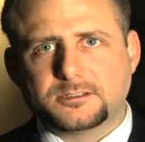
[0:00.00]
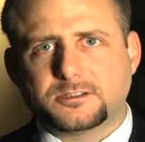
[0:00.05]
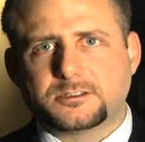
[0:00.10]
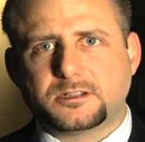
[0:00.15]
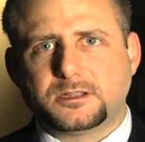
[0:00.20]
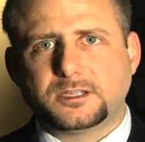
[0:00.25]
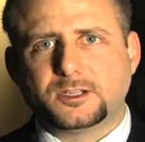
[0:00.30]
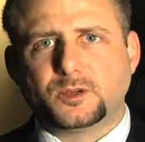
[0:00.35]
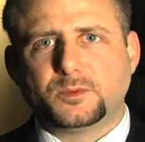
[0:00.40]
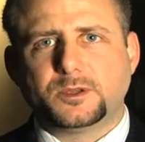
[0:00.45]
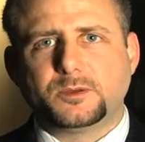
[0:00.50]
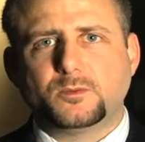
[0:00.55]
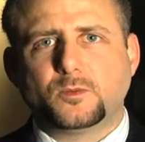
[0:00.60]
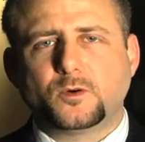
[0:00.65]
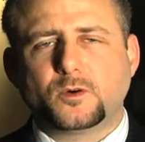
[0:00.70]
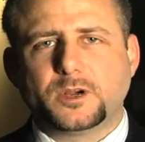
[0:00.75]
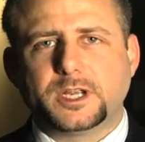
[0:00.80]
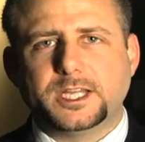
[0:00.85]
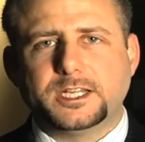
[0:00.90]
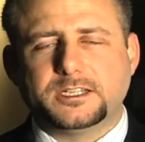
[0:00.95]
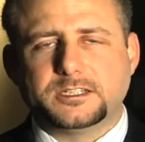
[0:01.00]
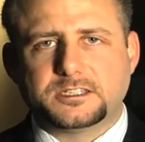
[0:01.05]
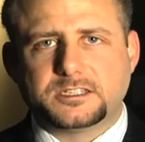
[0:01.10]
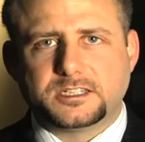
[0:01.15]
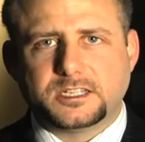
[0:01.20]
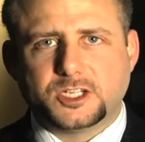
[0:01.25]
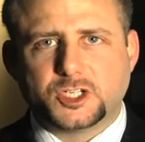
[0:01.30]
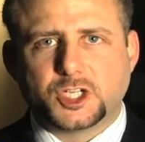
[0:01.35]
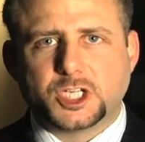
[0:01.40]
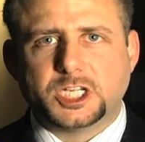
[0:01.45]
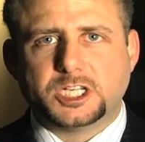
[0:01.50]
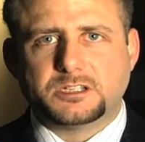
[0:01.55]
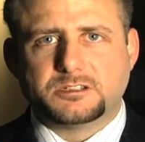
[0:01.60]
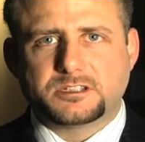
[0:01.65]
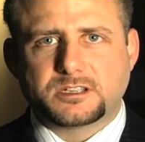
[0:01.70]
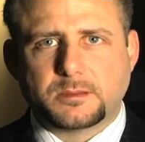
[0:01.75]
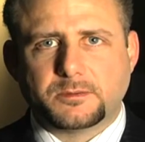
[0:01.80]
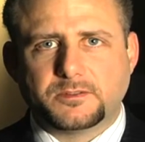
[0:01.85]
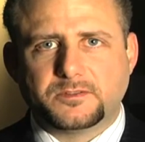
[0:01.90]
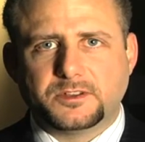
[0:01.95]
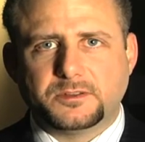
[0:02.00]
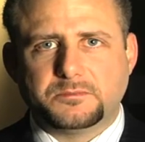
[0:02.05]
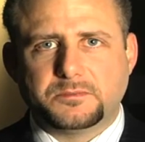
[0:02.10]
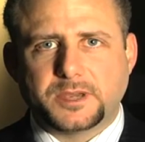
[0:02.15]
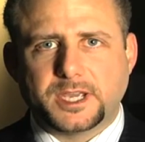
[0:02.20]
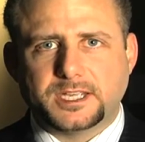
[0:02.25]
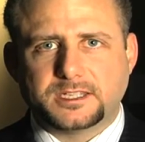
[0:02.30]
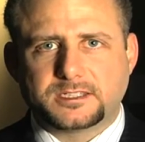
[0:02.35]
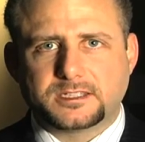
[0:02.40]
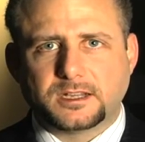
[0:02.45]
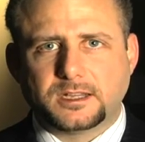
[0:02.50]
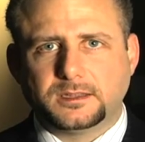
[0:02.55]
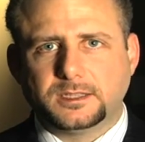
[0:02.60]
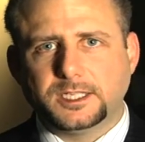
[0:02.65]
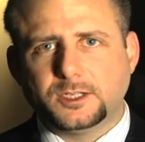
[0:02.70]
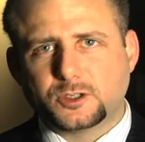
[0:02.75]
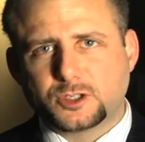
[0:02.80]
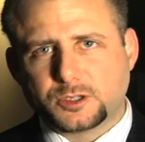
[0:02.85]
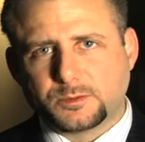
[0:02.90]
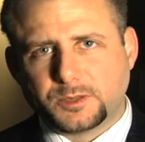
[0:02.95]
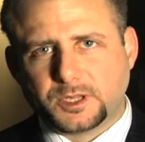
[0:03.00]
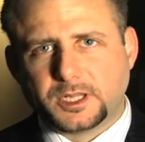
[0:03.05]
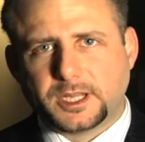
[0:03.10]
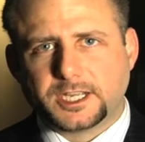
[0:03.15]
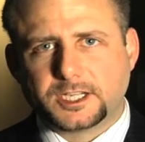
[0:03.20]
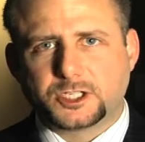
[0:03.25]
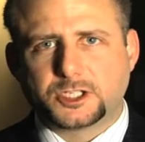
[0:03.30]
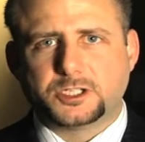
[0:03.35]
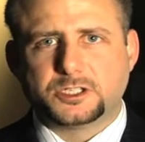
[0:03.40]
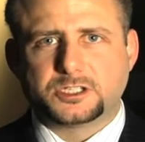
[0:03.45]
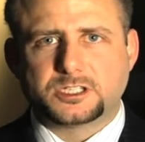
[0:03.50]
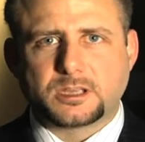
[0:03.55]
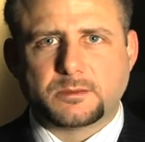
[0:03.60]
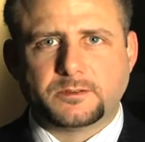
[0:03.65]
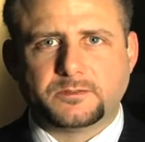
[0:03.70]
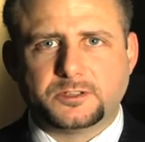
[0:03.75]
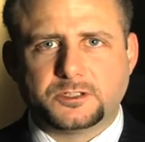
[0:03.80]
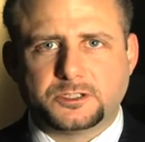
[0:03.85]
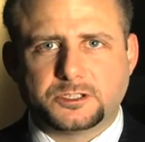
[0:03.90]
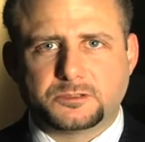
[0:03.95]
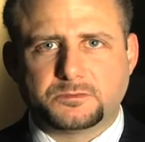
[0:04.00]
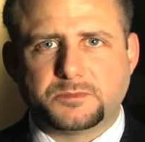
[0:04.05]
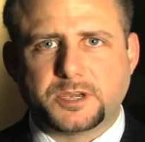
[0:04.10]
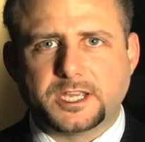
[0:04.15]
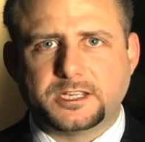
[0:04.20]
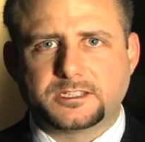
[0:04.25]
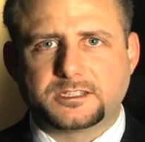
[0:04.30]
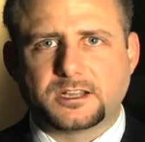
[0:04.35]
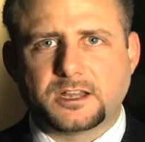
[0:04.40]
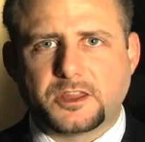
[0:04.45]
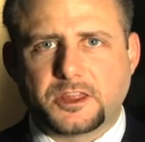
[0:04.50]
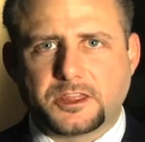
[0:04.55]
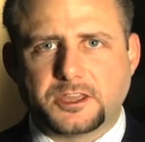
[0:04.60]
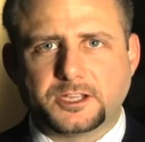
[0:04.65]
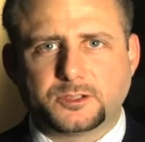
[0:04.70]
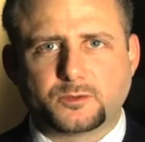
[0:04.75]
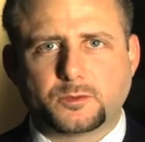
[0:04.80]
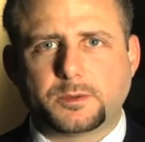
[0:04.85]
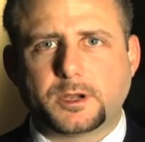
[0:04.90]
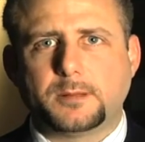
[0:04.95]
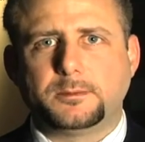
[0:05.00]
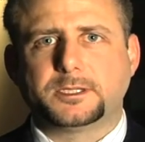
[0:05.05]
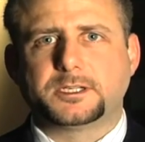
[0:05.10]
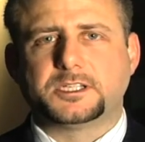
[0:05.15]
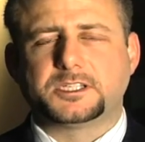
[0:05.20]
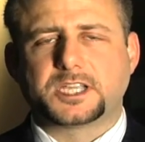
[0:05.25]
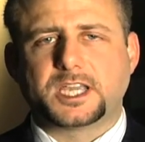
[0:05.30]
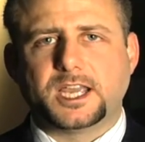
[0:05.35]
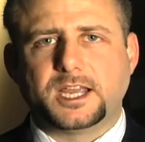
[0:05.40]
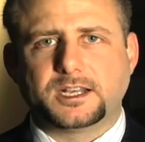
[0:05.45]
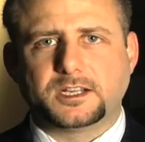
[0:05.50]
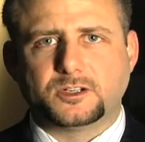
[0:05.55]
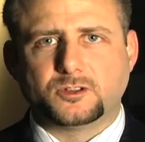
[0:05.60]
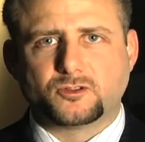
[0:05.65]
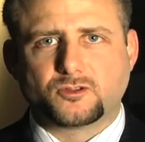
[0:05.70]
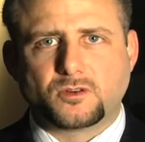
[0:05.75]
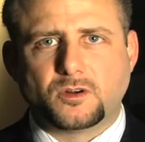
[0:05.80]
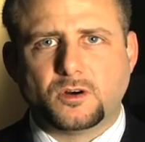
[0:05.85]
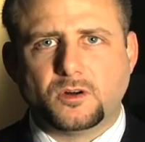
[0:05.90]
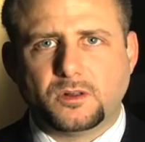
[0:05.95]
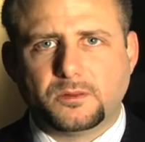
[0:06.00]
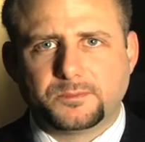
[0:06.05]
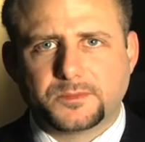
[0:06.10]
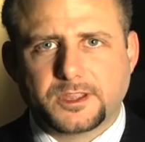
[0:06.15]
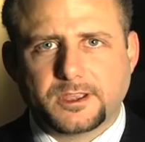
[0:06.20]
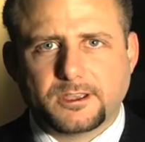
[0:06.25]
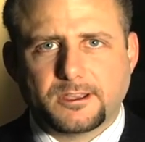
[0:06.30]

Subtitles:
there's a little bit more indecision, some of it based on leadership elections, some of it just based on things Republicans can't control.